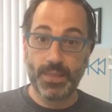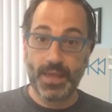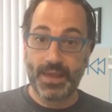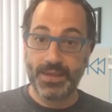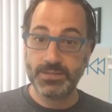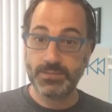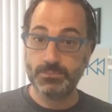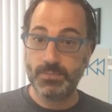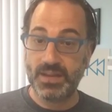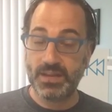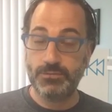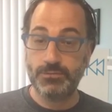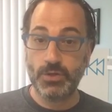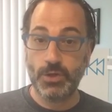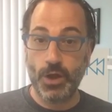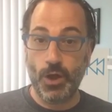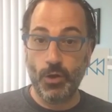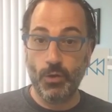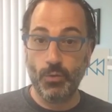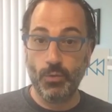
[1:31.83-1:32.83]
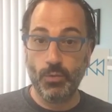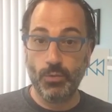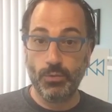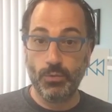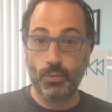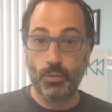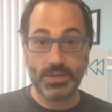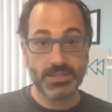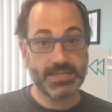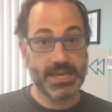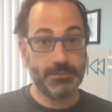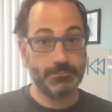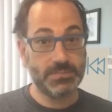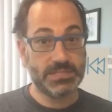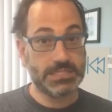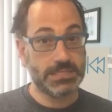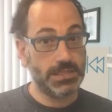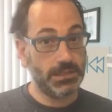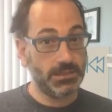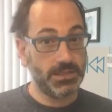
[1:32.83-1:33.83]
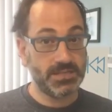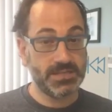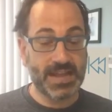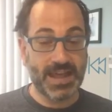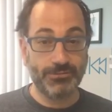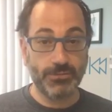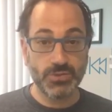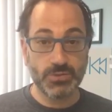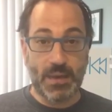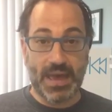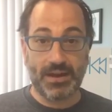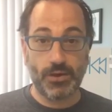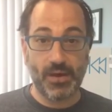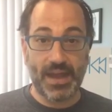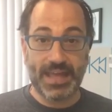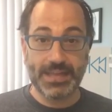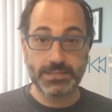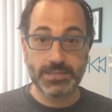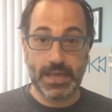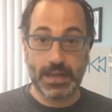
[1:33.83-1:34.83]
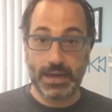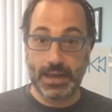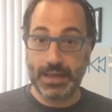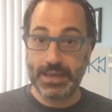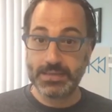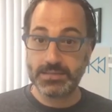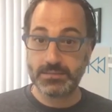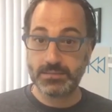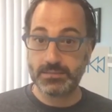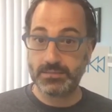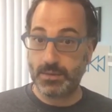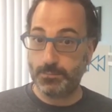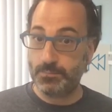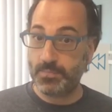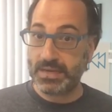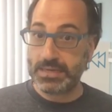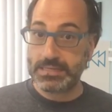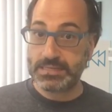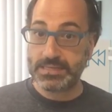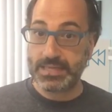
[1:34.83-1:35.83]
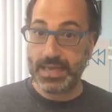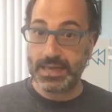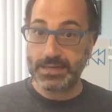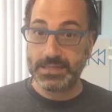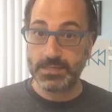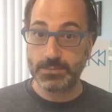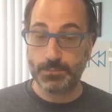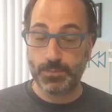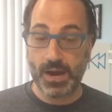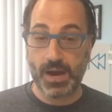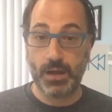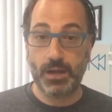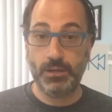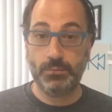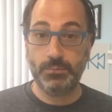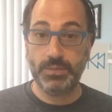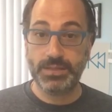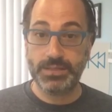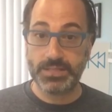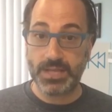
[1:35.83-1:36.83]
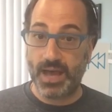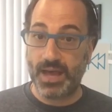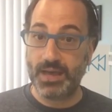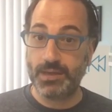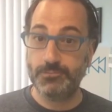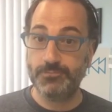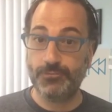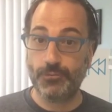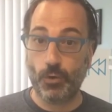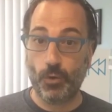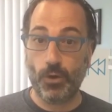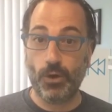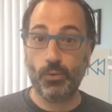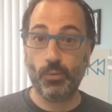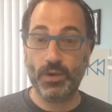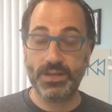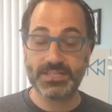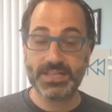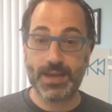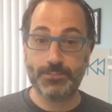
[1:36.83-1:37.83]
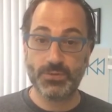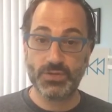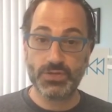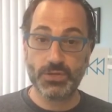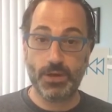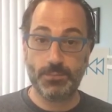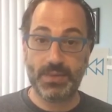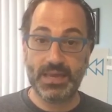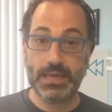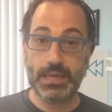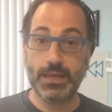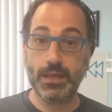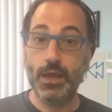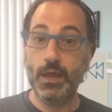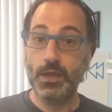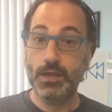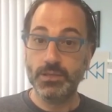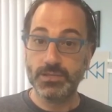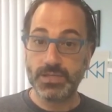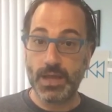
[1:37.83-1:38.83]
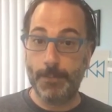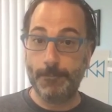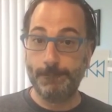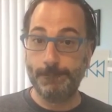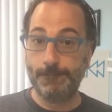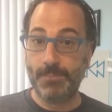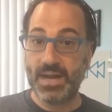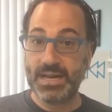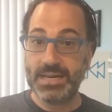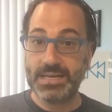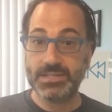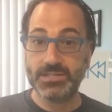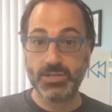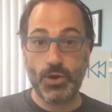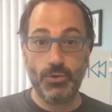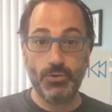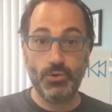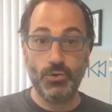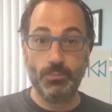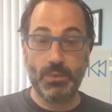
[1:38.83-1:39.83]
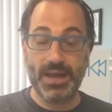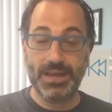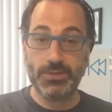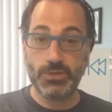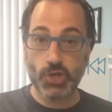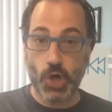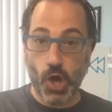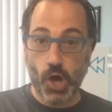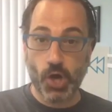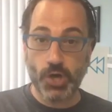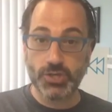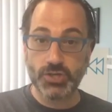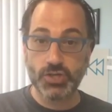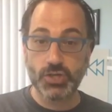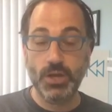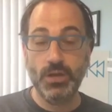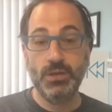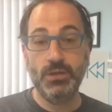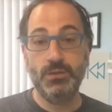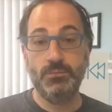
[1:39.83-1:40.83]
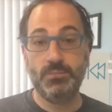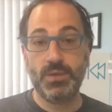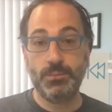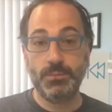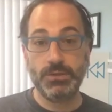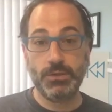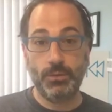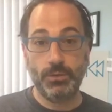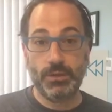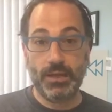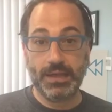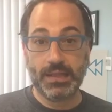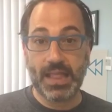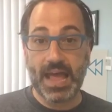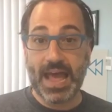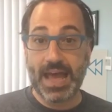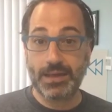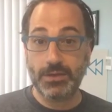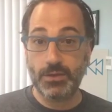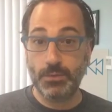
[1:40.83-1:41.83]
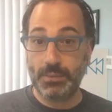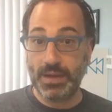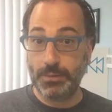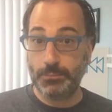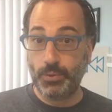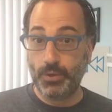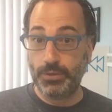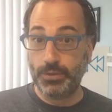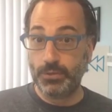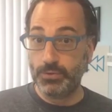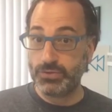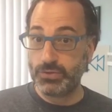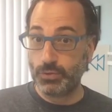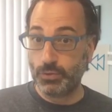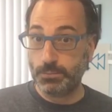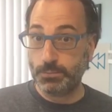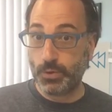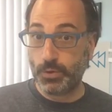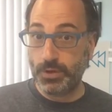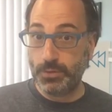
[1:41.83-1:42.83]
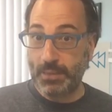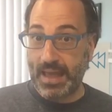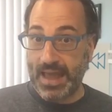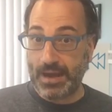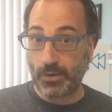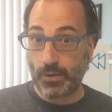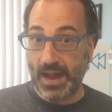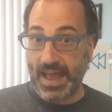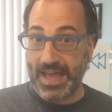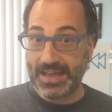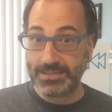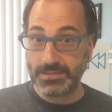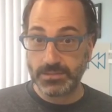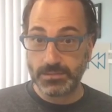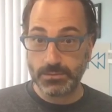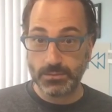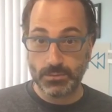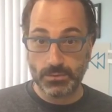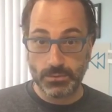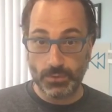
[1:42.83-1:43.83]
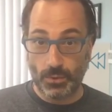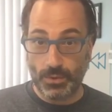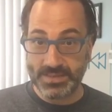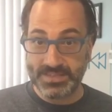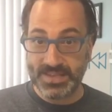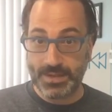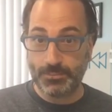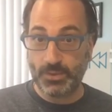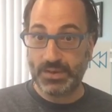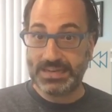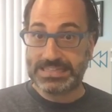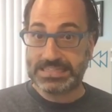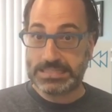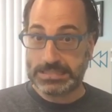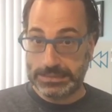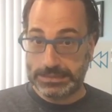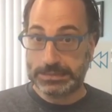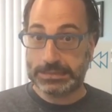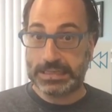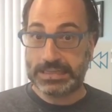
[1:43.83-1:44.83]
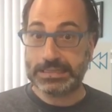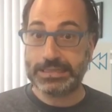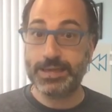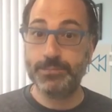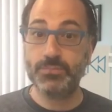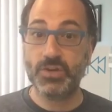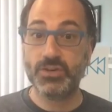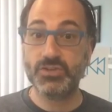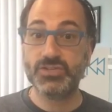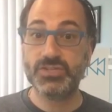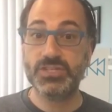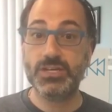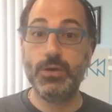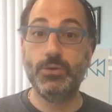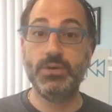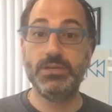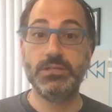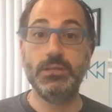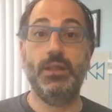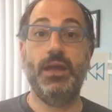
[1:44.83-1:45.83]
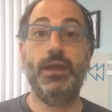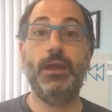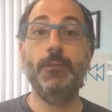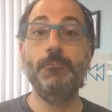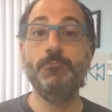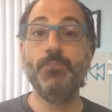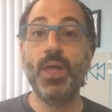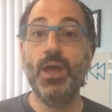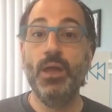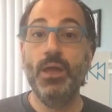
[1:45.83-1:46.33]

As many of you know, WhatsApp still doesn't have those banner ads, and I guess somebody said it's probably time for WhatsApp to start making some money. So you might charge. People don't like that. You might put those third-party banner ads. The WhatsApp audience doesn't like them. Their CEO doesn't like them.